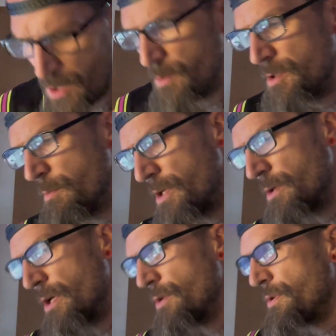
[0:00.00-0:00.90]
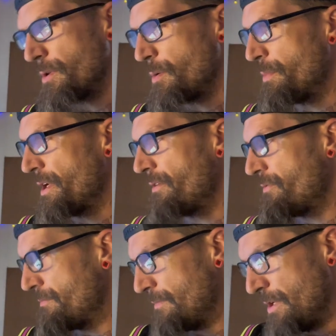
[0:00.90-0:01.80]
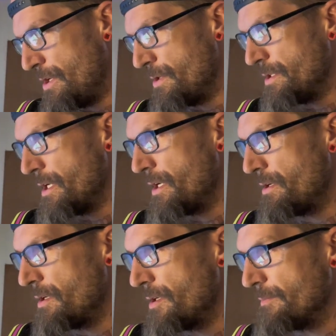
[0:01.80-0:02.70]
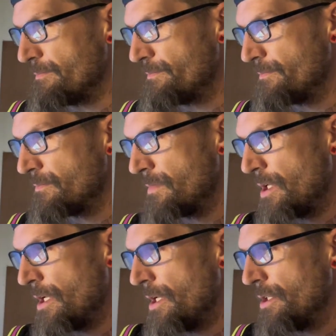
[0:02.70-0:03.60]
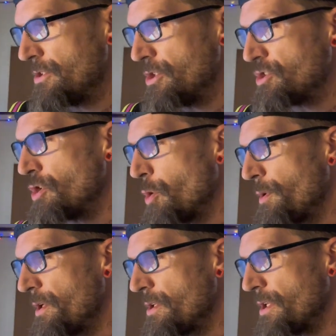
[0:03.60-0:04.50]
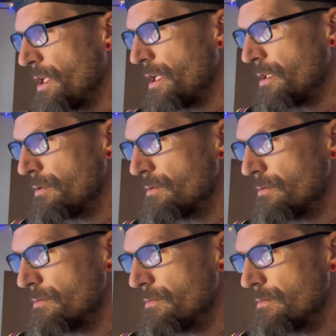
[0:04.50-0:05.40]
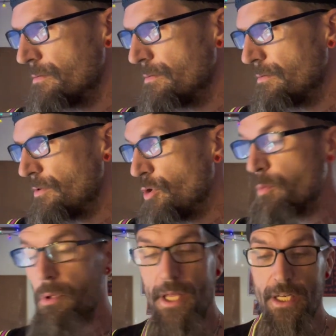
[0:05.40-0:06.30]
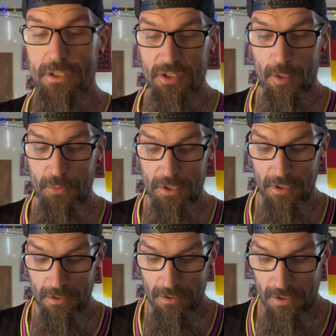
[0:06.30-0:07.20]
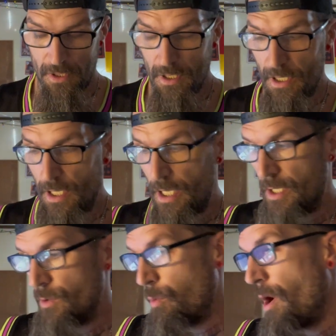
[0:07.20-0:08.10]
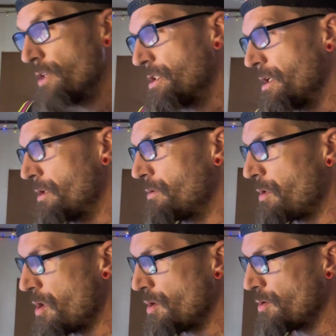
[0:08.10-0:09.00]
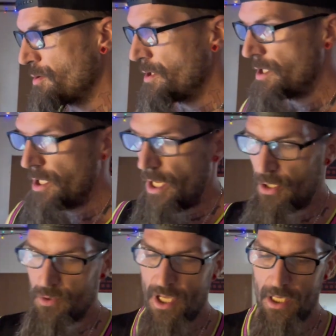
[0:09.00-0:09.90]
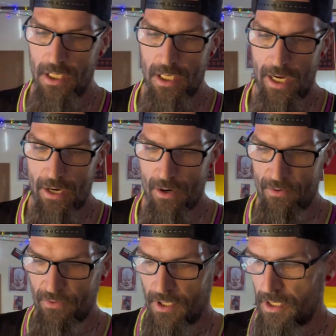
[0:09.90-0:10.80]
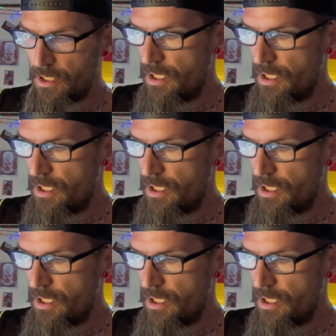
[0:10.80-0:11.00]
with the mental health a little bit here and there. Just knowing that you planted something and watching it grow and you taking care of it,